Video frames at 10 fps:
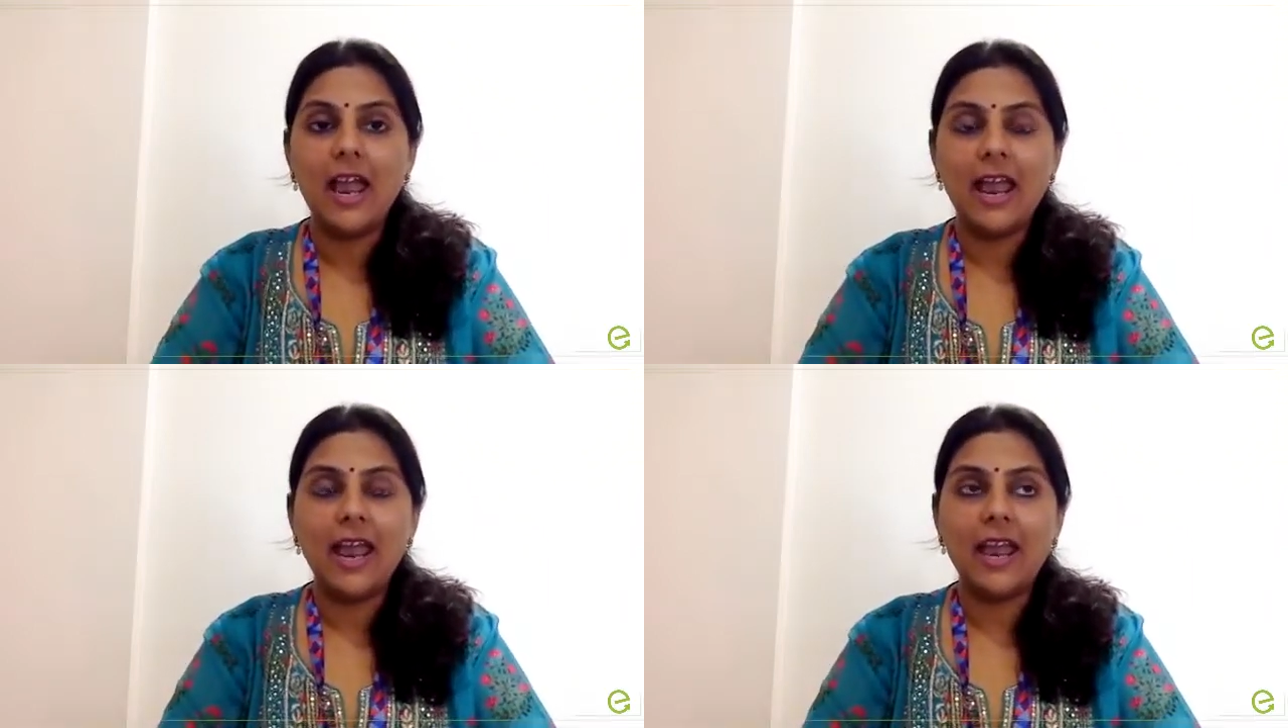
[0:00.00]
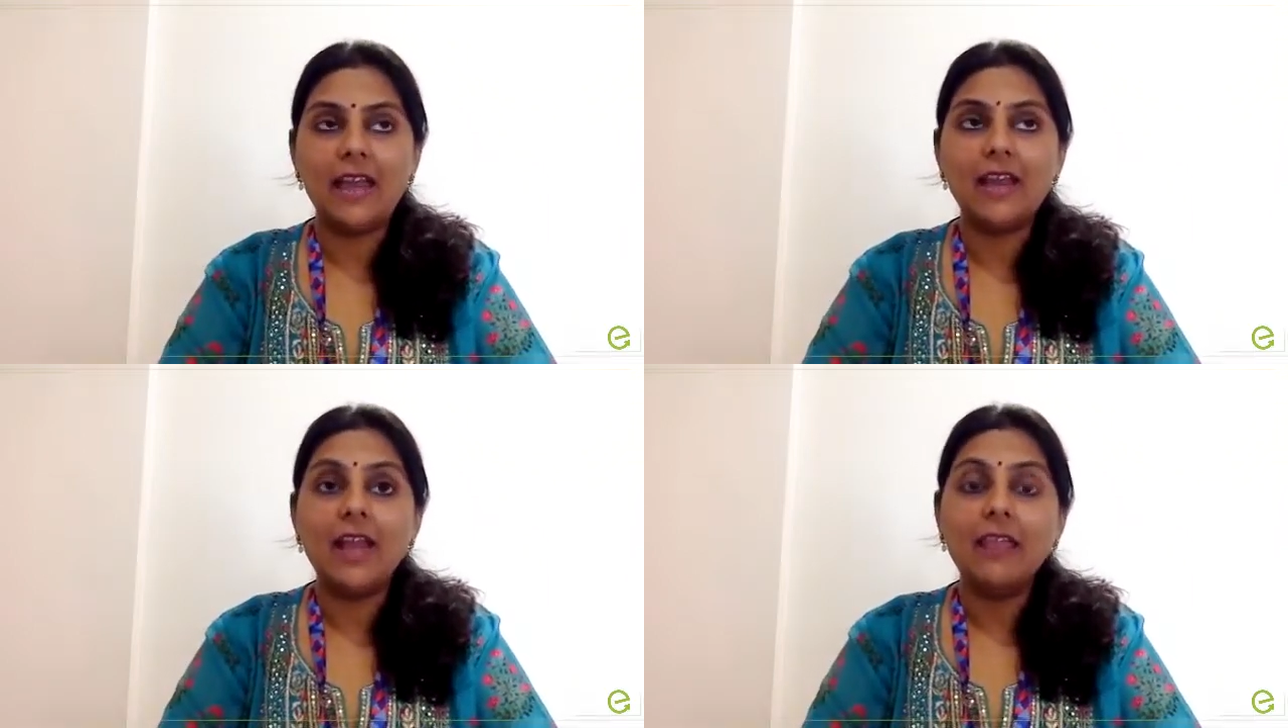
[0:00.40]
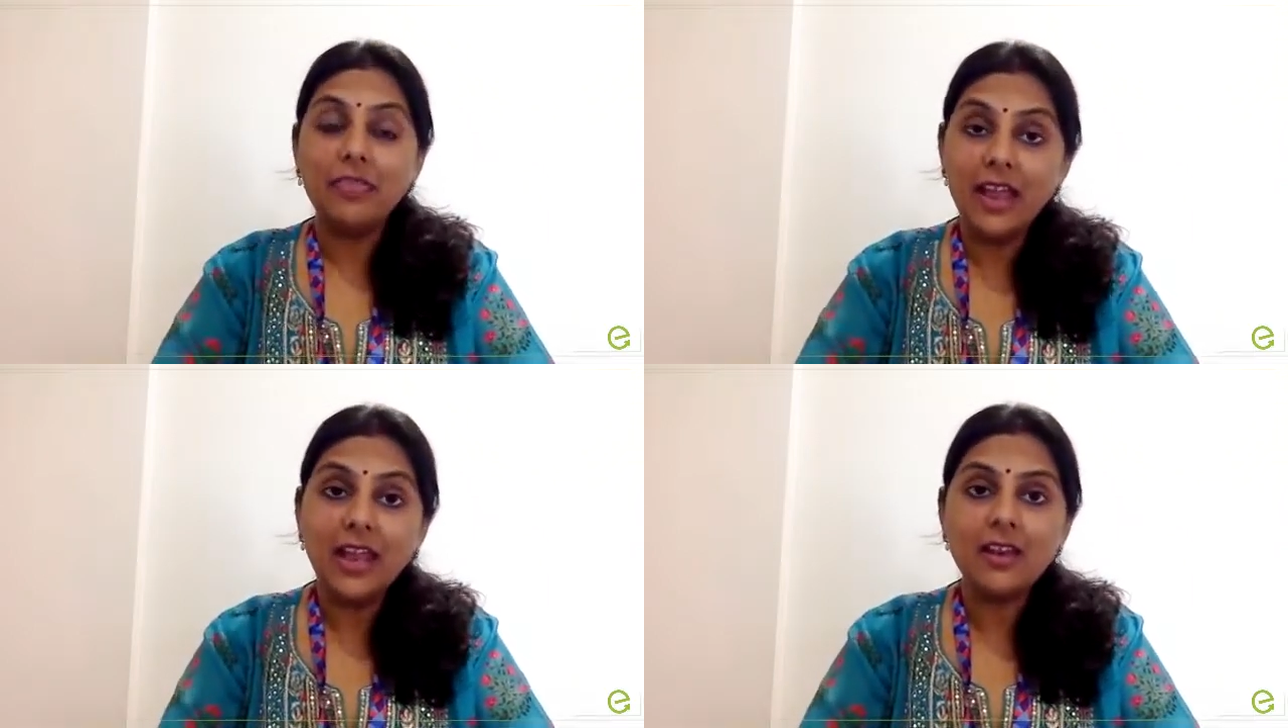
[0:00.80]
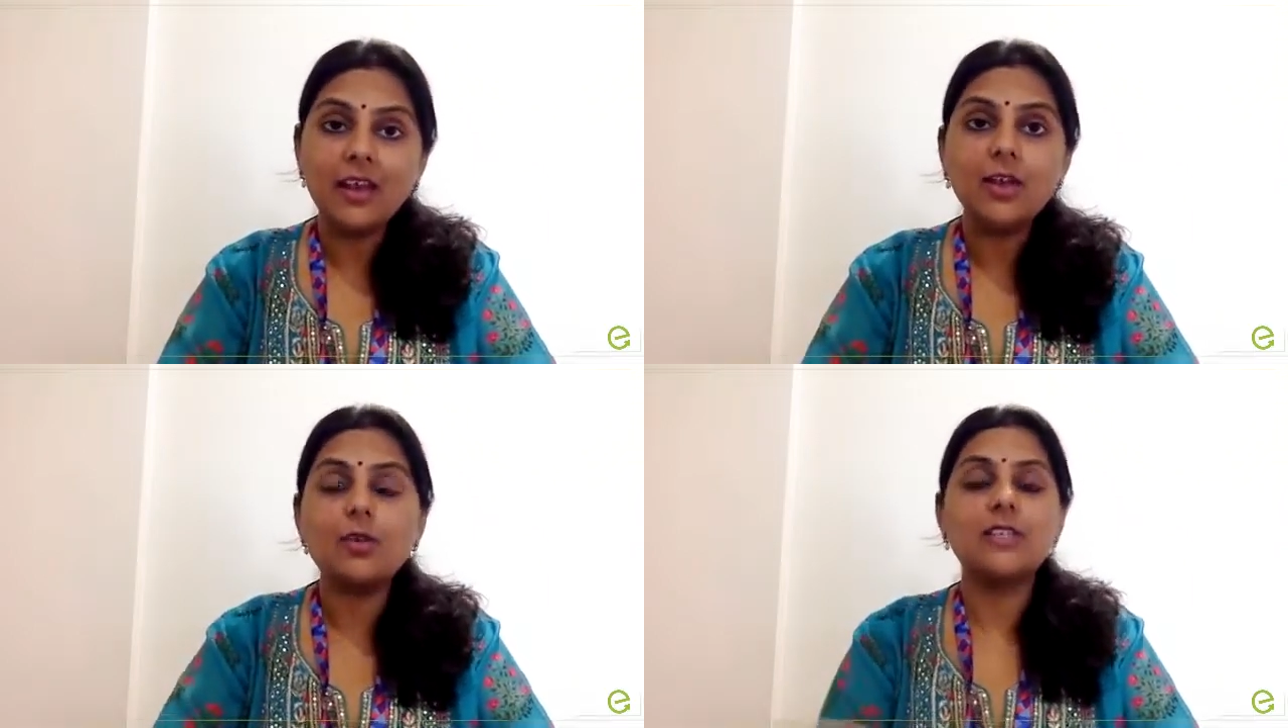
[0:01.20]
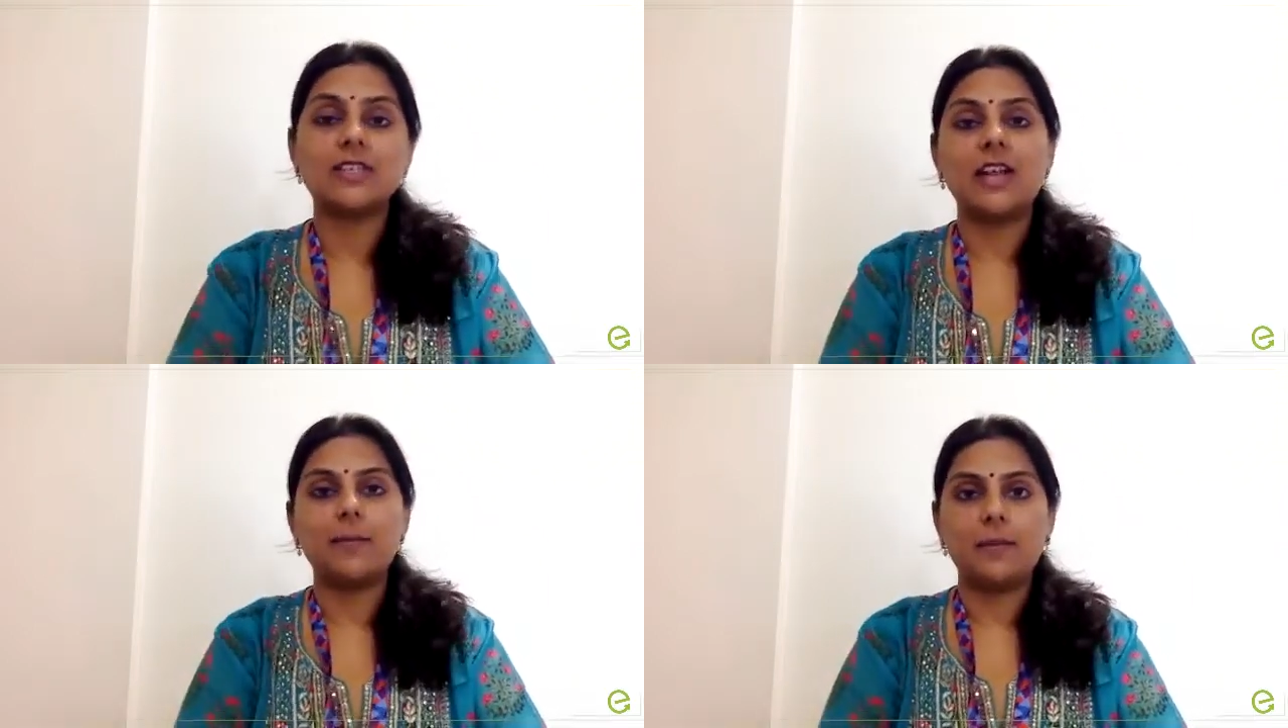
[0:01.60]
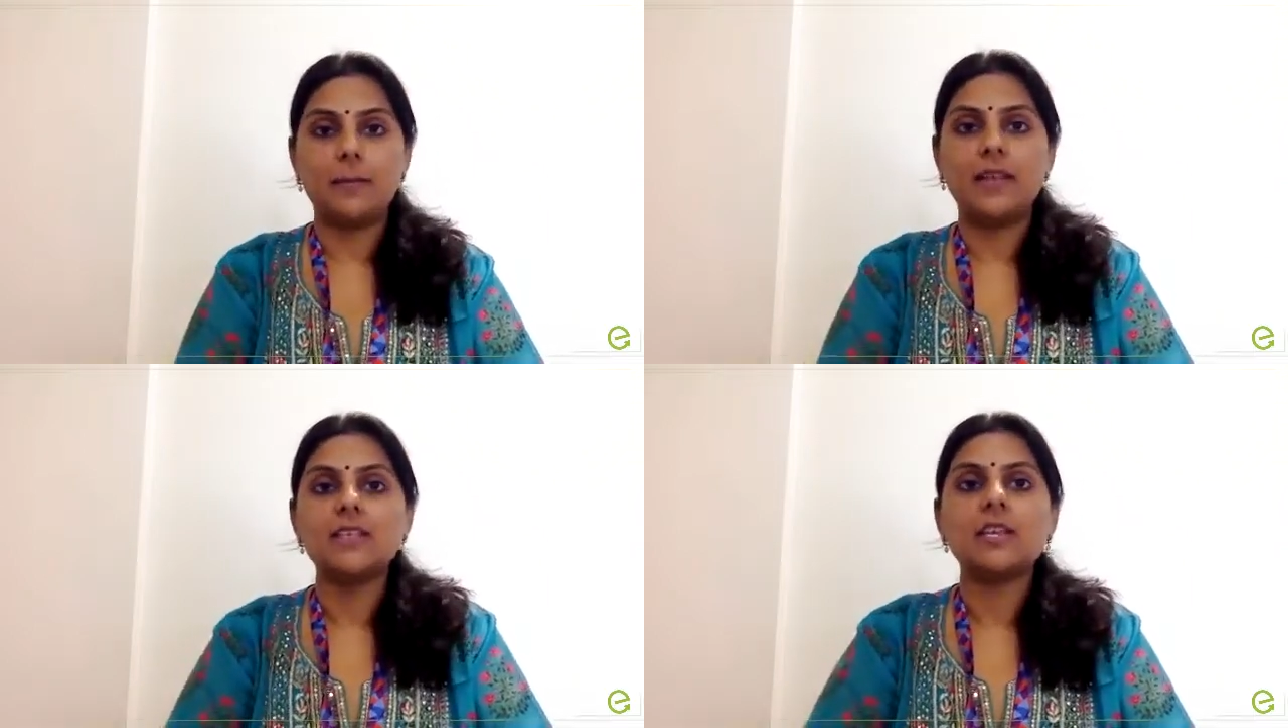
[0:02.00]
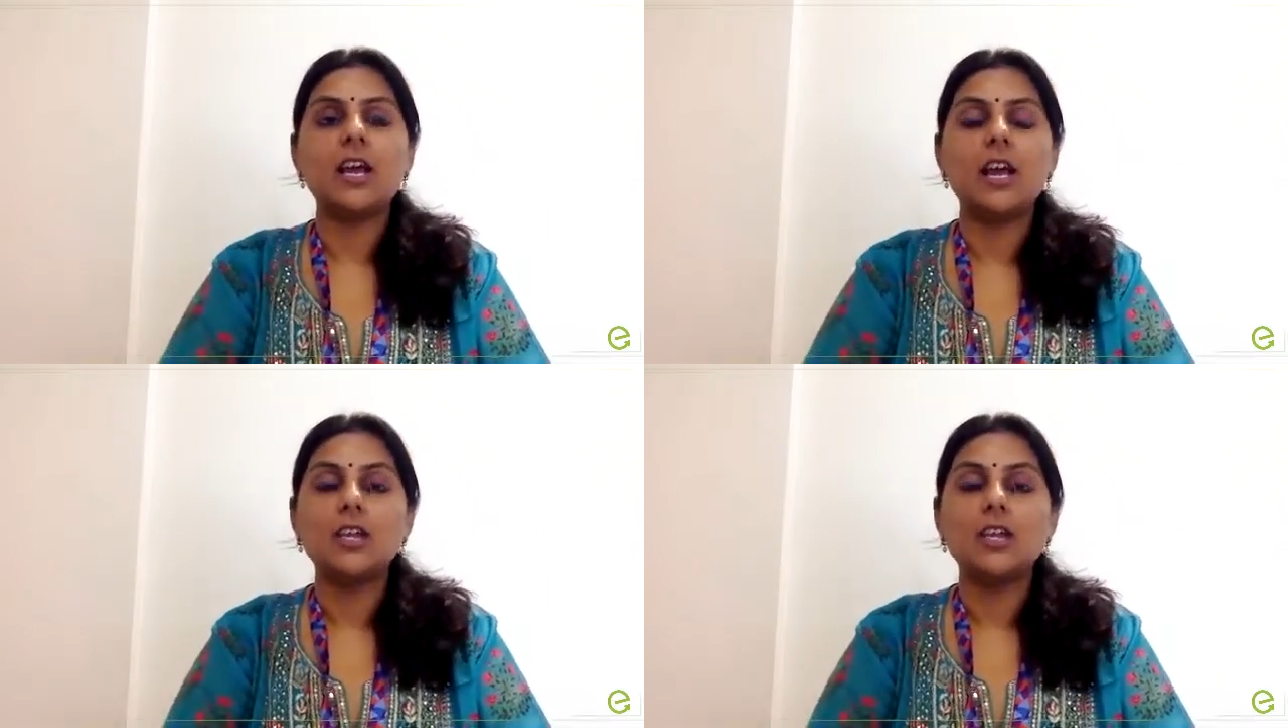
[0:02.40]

And then you describe the place.